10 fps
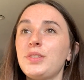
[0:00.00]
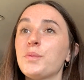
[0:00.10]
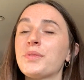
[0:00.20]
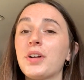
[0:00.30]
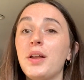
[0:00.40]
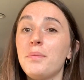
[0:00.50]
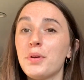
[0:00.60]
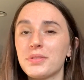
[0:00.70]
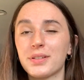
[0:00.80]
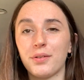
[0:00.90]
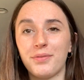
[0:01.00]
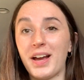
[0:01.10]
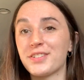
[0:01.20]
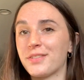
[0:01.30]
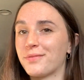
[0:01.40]
We've gone mostly
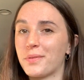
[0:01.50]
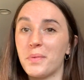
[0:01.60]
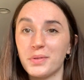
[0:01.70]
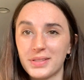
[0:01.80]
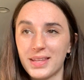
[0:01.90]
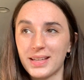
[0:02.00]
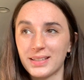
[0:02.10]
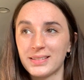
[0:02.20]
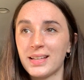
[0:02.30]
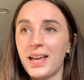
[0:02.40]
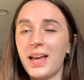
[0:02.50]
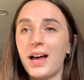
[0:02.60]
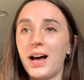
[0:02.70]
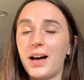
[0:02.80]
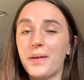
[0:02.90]
old-fashioned for most things.
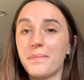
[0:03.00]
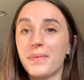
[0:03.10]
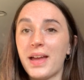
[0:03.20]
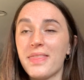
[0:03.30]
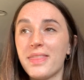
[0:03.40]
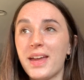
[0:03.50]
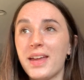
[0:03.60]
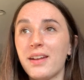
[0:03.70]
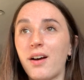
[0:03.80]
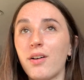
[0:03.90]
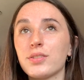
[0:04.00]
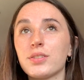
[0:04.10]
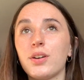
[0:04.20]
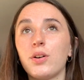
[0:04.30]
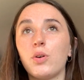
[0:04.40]
And then
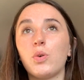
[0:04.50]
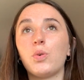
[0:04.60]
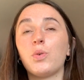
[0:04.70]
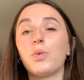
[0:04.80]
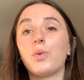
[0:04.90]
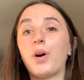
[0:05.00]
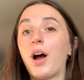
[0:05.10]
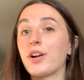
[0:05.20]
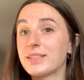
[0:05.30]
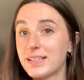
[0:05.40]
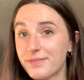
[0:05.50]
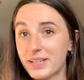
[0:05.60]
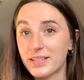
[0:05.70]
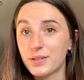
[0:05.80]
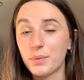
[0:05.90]
also our
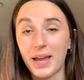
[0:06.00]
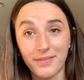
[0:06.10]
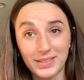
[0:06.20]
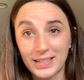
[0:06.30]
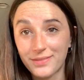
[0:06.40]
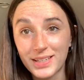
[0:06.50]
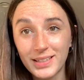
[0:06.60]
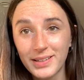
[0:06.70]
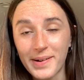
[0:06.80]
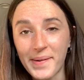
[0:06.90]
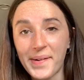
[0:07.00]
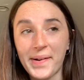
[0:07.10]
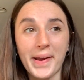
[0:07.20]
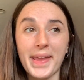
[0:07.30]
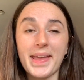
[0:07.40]
TV. So we have a TV,
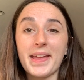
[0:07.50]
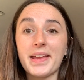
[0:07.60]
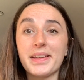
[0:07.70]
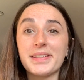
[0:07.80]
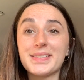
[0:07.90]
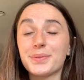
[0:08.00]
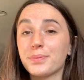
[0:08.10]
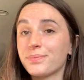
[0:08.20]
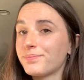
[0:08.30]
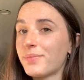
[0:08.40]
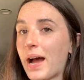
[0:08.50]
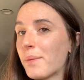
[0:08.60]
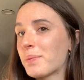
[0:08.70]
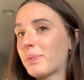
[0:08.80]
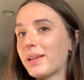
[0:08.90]
and
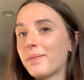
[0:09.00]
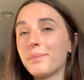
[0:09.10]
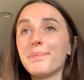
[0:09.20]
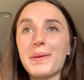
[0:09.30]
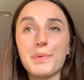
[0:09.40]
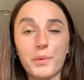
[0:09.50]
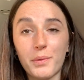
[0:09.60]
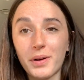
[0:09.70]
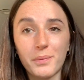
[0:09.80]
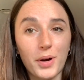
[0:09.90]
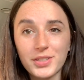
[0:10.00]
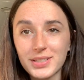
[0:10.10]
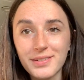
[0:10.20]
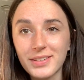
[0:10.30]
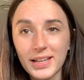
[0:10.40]
we plan, maybe we'll watch
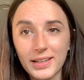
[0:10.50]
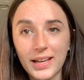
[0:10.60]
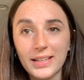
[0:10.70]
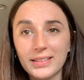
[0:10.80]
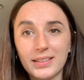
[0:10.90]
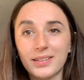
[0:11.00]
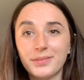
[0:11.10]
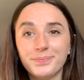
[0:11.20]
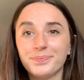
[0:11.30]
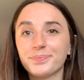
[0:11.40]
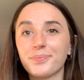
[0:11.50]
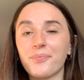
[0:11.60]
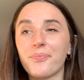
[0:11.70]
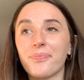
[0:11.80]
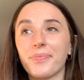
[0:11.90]
TV at night, you know.
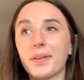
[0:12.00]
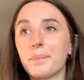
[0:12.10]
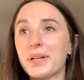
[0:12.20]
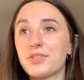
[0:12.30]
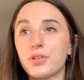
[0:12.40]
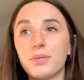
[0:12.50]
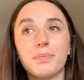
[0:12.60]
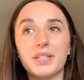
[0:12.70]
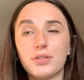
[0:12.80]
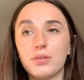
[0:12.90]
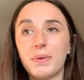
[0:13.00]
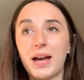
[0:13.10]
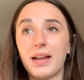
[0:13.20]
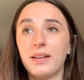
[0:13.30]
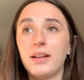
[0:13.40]
It shouldn't be too bad.